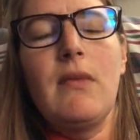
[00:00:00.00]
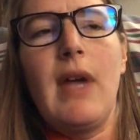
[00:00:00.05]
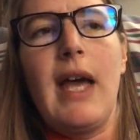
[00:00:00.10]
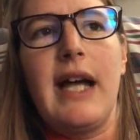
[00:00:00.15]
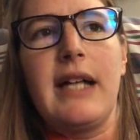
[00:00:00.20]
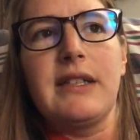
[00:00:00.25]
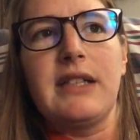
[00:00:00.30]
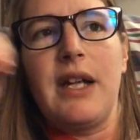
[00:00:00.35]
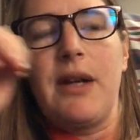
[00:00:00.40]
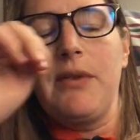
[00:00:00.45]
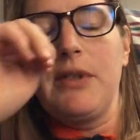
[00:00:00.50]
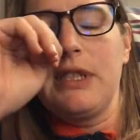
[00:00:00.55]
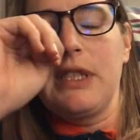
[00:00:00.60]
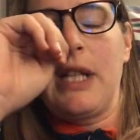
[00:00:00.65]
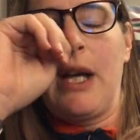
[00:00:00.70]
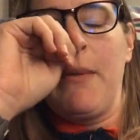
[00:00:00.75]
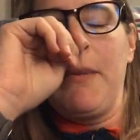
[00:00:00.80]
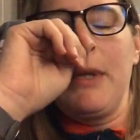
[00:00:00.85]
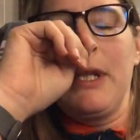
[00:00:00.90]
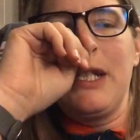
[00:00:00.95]
as I was
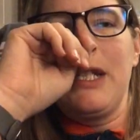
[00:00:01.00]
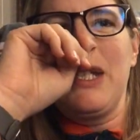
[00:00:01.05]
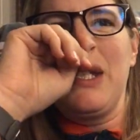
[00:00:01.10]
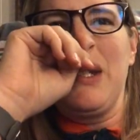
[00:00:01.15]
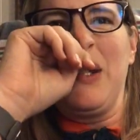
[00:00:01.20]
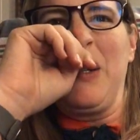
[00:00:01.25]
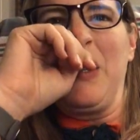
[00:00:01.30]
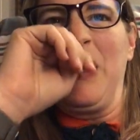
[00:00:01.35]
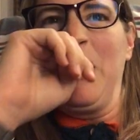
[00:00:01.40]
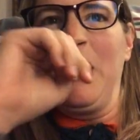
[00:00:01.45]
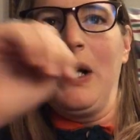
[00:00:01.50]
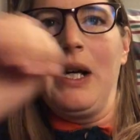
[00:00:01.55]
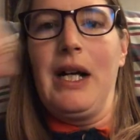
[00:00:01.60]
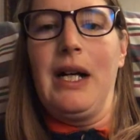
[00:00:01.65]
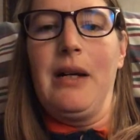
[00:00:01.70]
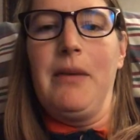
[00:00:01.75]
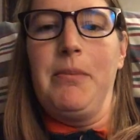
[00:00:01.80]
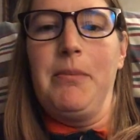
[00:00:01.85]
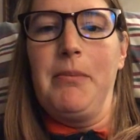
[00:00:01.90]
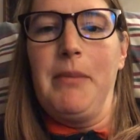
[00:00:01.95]
coming to,
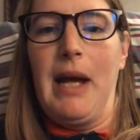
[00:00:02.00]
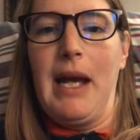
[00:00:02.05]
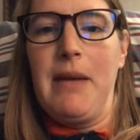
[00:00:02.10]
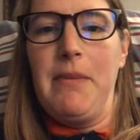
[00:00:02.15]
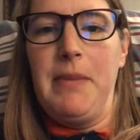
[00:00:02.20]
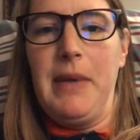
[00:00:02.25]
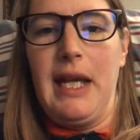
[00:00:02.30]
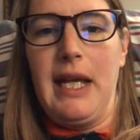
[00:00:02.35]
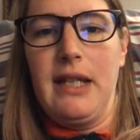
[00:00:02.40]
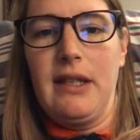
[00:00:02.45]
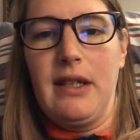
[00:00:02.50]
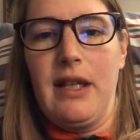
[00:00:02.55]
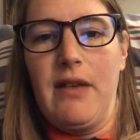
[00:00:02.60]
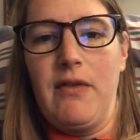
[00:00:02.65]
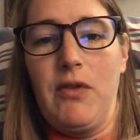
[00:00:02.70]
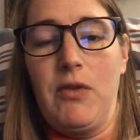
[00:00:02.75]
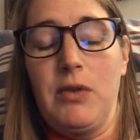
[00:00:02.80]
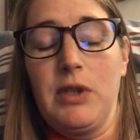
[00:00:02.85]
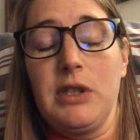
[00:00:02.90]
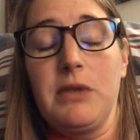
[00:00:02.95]
my pain
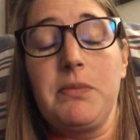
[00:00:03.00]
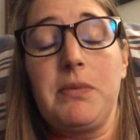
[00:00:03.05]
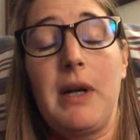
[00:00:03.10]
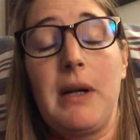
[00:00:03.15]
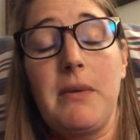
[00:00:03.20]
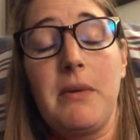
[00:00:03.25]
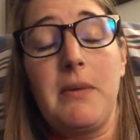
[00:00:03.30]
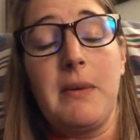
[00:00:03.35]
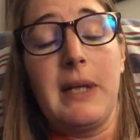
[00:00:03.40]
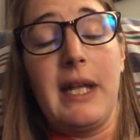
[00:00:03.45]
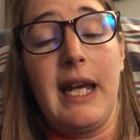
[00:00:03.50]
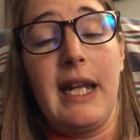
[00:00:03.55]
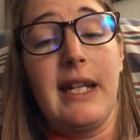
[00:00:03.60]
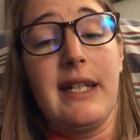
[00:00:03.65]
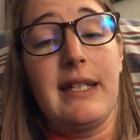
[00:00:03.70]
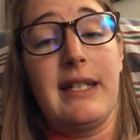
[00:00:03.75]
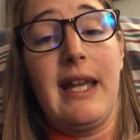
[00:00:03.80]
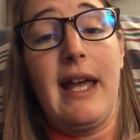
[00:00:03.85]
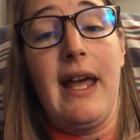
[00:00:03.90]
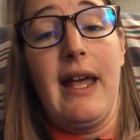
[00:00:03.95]
level was probably at
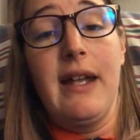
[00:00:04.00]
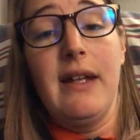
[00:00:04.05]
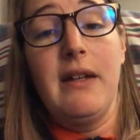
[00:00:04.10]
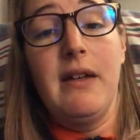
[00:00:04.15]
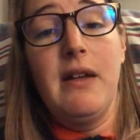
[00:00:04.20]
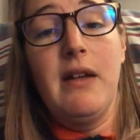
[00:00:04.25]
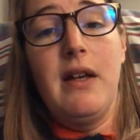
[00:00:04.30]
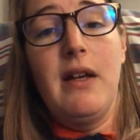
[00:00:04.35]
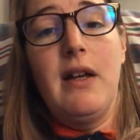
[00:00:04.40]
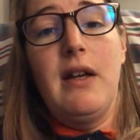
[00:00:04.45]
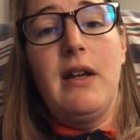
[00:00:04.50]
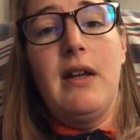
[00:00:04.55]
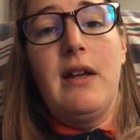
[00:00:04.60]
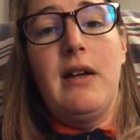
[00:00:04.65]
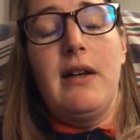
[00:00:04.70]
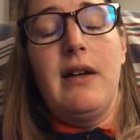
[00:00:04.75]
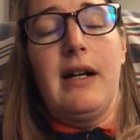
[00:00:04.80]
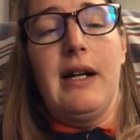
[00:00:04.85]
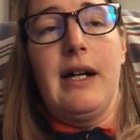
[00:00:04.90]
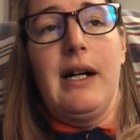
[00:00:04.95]
a 10.
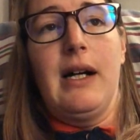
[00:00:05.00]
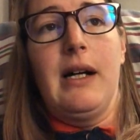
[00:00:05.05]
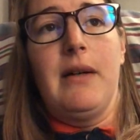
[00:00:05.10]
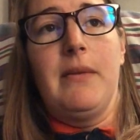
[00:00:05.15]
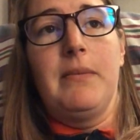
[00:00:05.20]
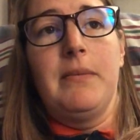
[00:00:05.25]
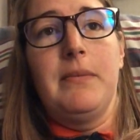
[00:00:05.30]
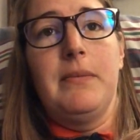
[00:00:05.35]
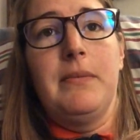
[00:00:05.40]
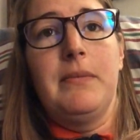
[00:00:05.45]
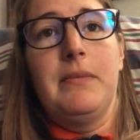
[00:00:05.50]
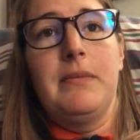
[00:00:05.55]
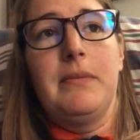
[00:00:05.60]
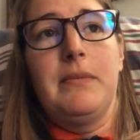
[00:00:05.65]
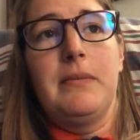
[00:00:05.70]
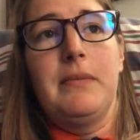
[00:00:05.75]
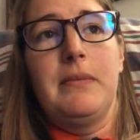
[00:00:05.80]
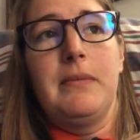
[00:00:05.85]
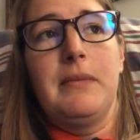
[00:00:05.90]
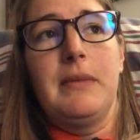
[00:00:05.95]
And
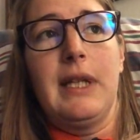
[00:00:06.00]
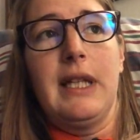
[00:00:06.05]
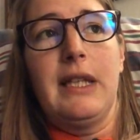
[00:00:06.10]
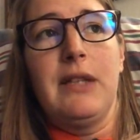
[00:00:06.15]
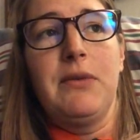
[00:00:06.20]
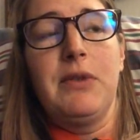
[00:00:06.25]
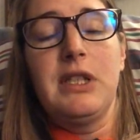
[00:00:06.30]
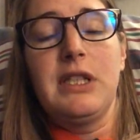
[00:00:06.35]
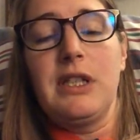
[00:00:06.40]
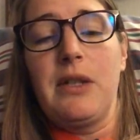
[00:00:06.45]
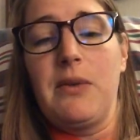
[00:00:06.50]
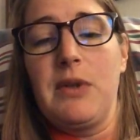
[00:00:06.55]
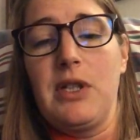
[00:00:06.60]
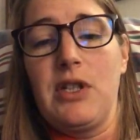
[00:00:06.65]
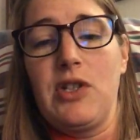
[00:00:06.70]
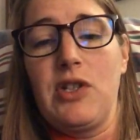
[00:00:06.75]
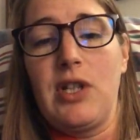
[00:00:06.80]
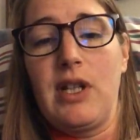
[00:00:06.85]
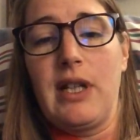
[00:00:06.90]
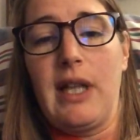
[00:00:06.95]
the reason I wanted
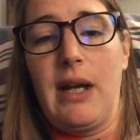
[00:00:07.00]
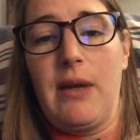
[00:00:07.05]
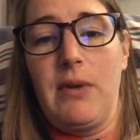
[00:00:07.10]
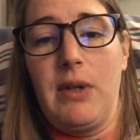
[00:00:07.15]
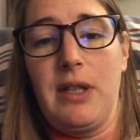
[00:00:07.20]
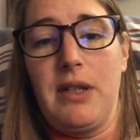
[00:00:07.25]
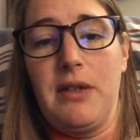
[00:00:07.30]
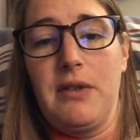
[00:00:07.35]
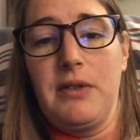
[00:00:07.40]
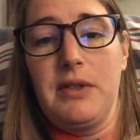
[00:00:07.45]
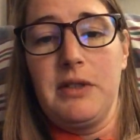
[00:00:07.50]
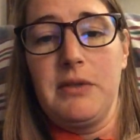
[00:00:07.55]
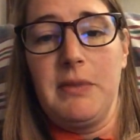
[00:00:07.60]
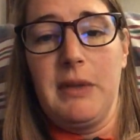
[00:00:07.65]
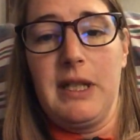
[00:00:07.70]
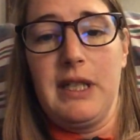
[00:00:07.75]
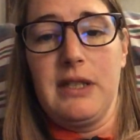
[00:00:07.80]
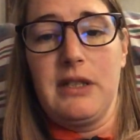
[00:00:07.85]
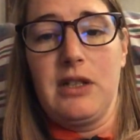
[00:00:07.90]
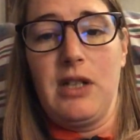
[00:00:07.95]
to share that with you is
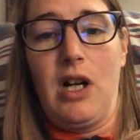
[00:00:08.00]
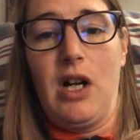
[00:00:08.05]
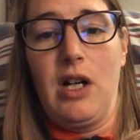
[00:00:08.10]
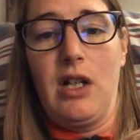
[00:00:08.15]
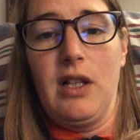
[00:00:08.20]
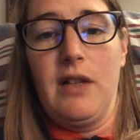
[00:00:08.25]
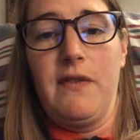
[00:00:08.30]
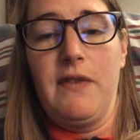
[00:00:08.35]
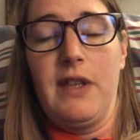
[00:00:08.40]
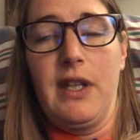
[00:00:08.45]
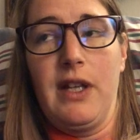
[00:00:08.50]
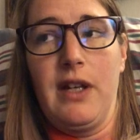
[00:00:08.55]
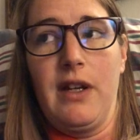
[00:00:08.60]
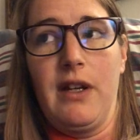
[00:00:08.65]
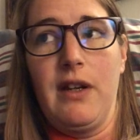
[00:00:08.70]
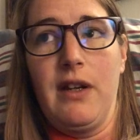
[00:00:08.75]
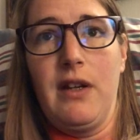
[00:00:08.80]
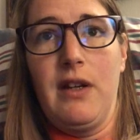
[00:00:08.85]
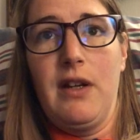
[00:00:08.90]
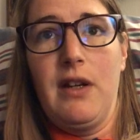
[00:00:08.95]
because all of
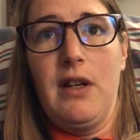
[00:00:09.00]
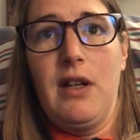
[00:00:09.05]
the